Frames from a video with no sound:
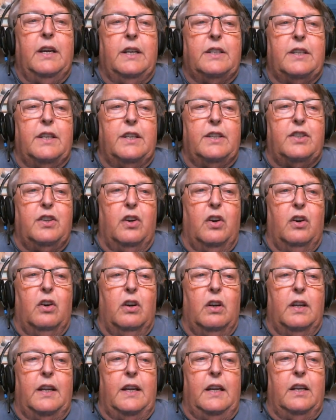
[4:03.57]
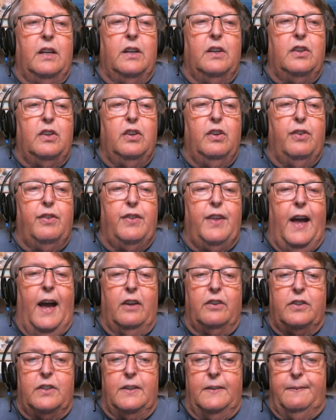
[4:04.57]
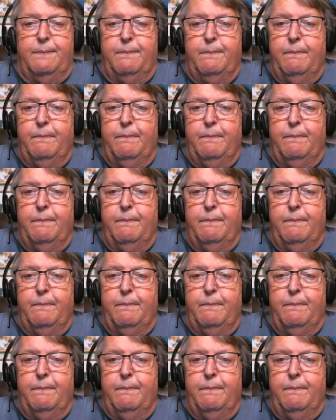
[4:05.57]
since early 2000.